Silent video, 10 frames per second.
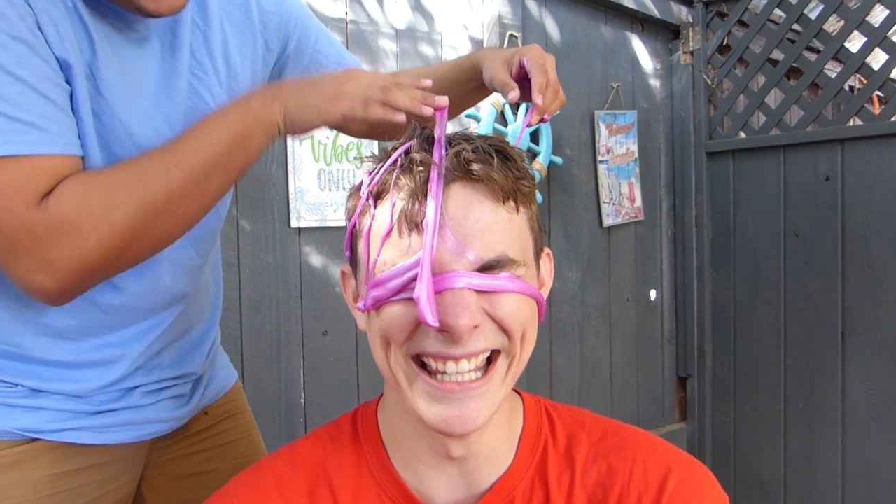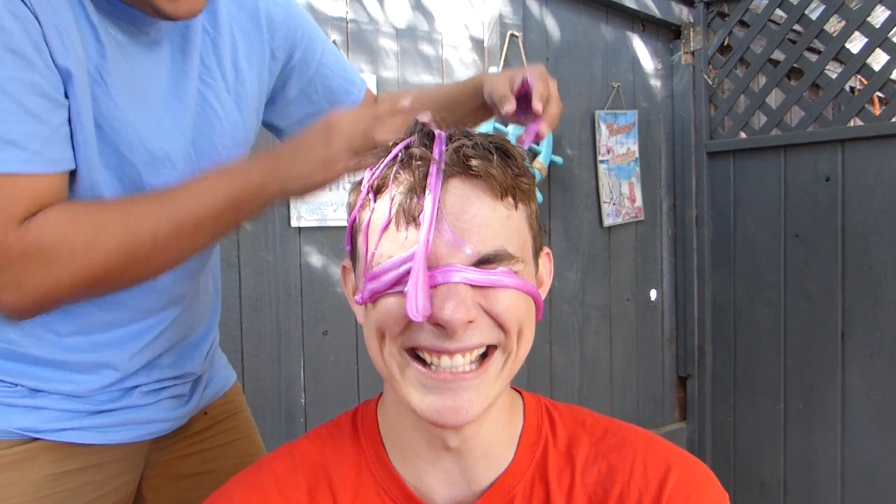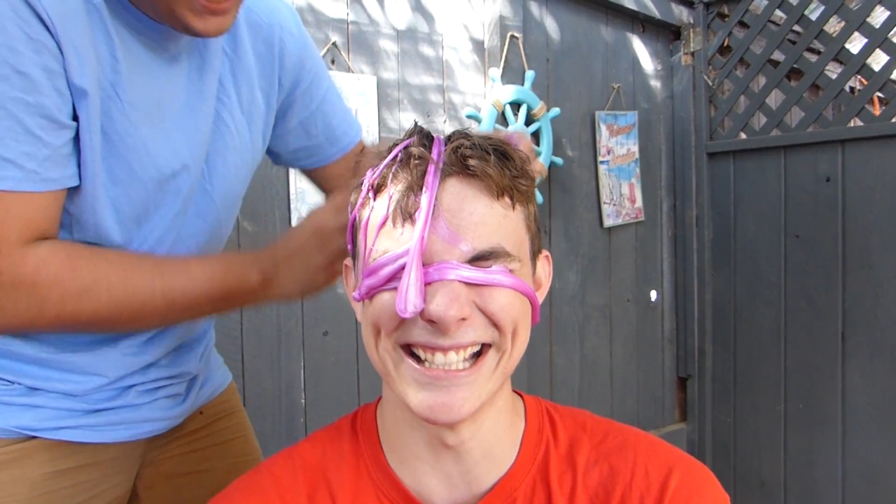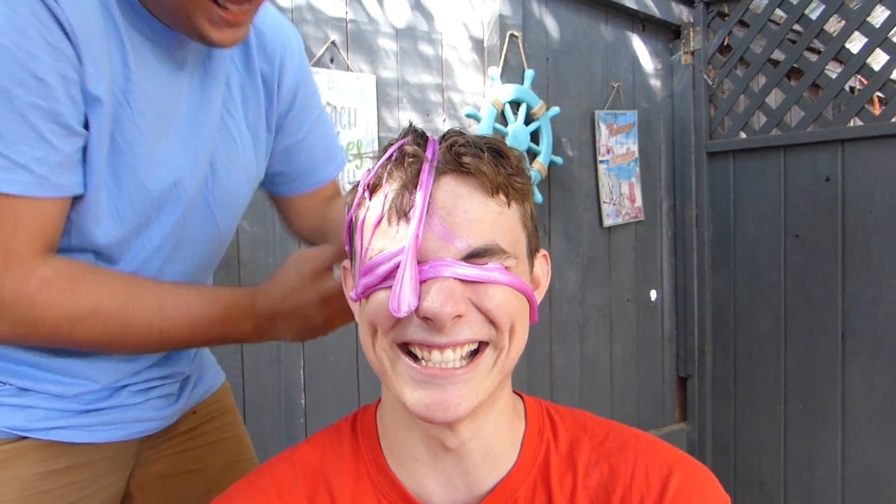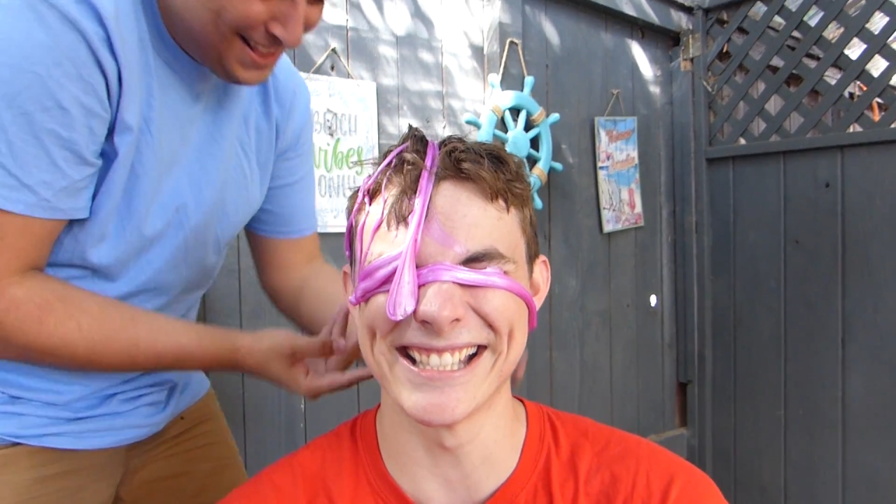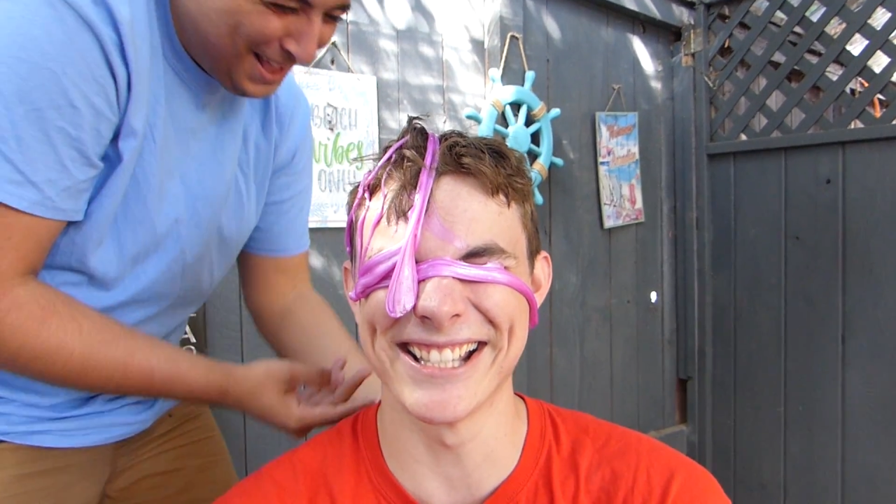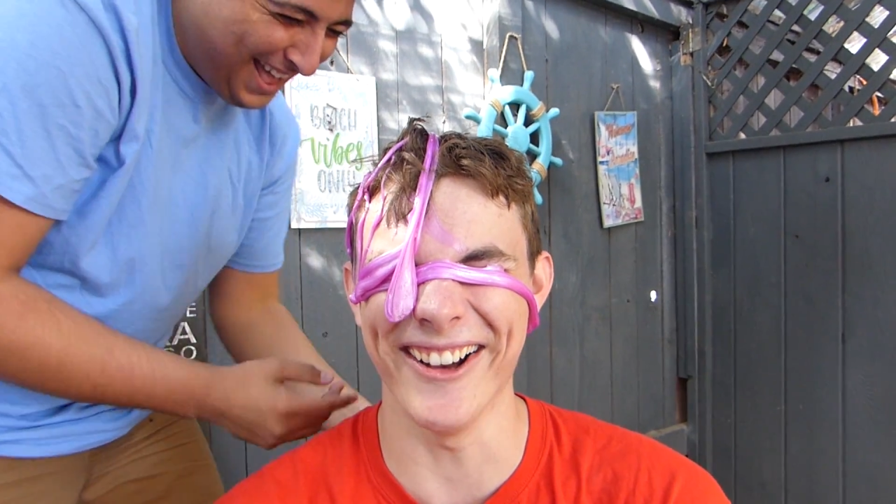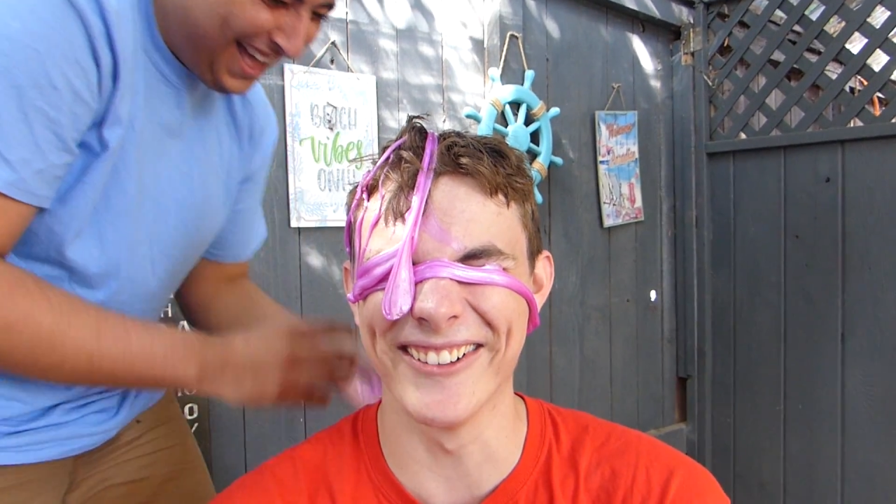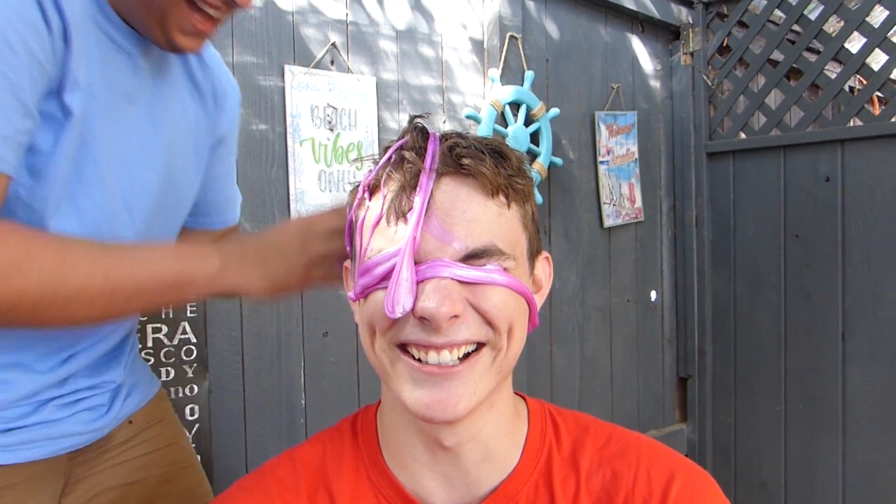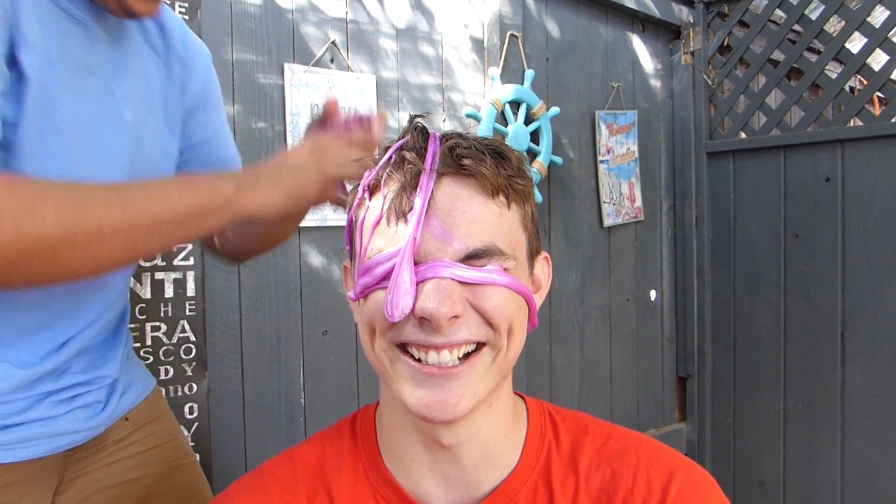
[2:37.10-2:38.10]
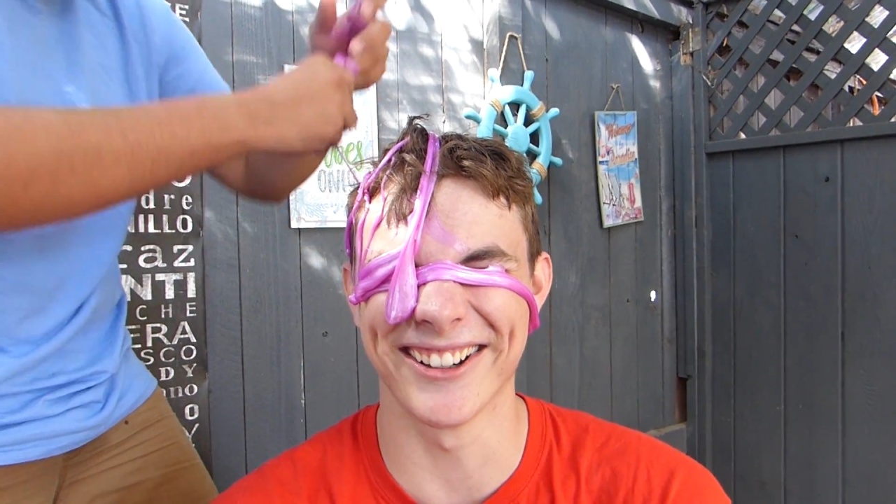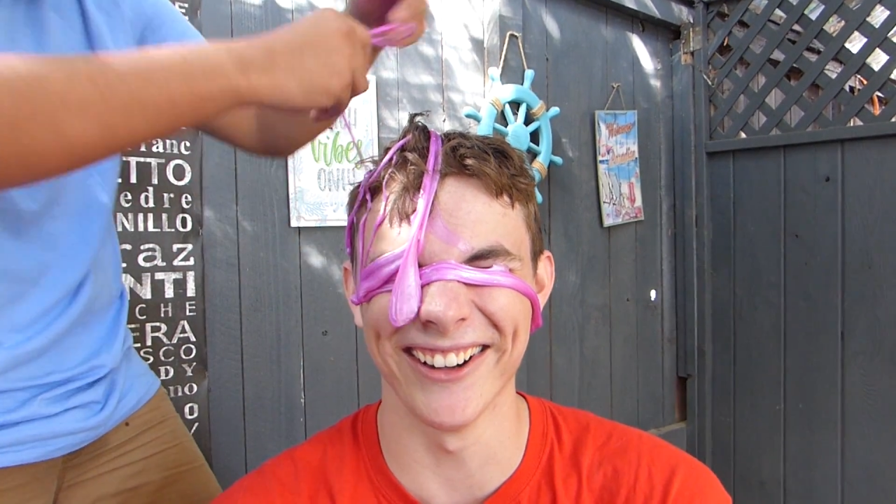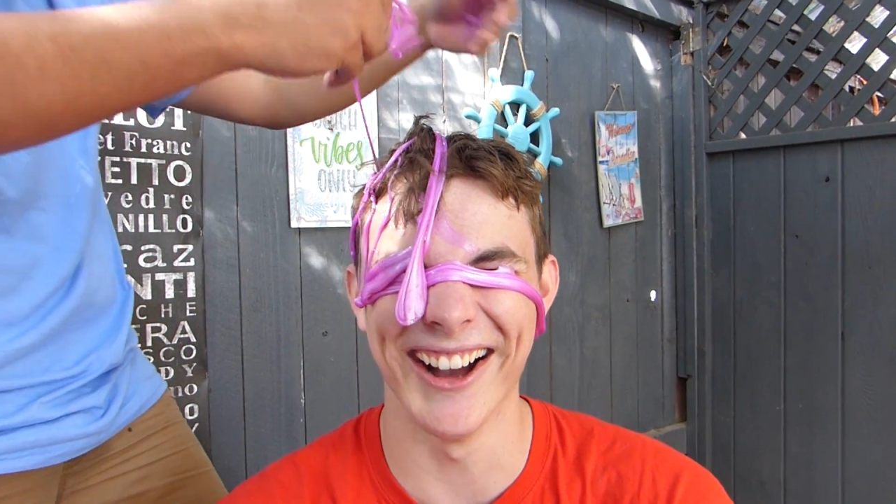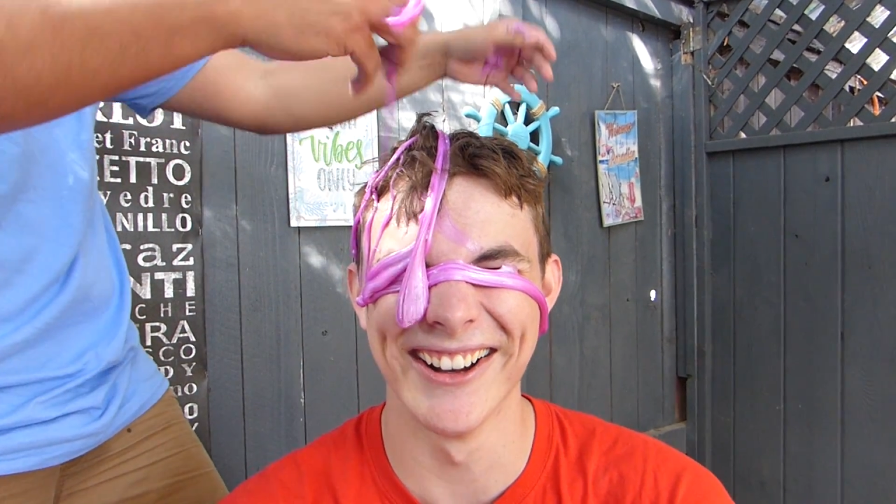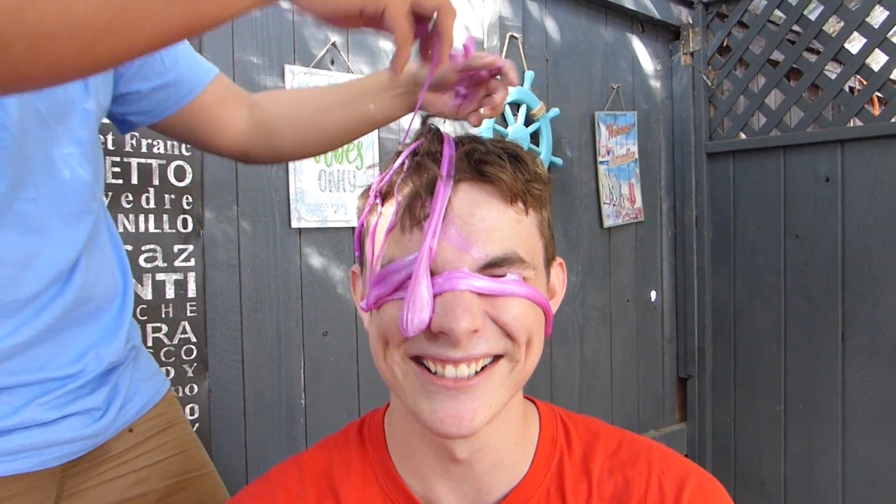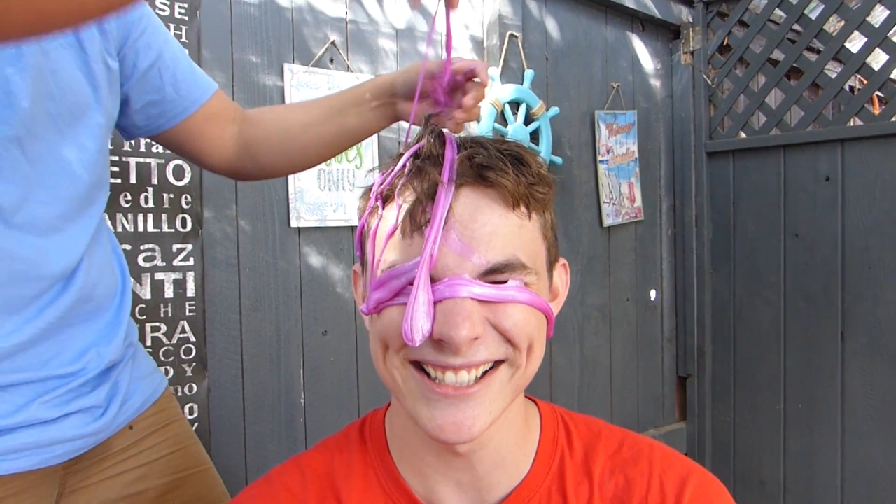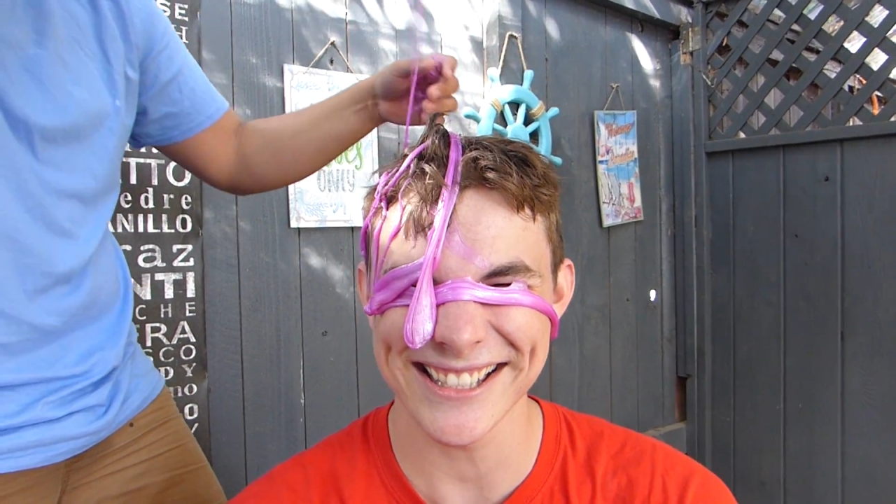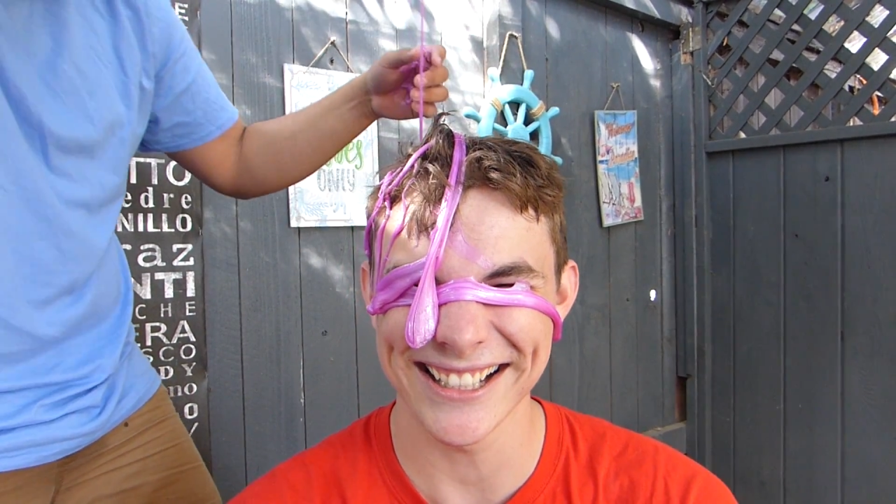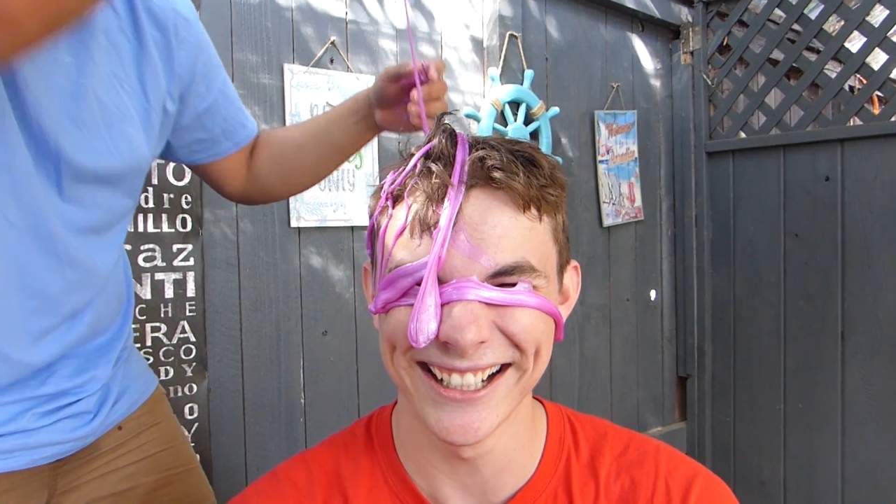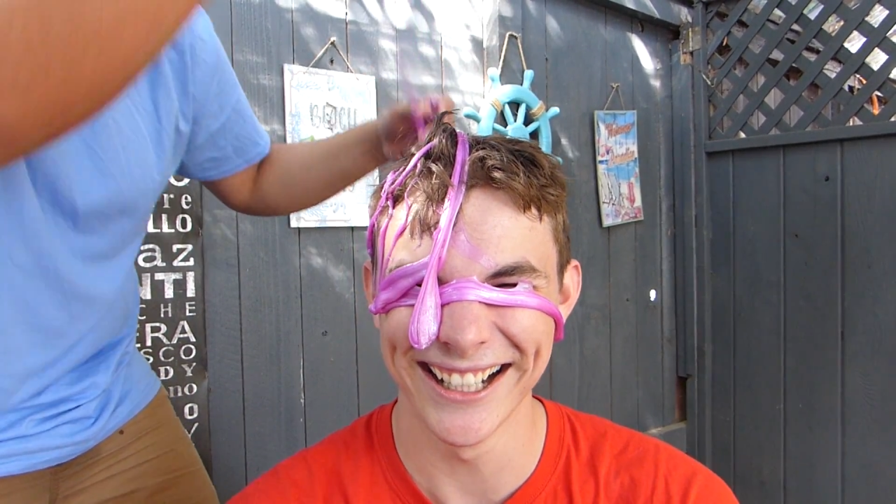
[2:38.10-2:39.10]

this is so gross.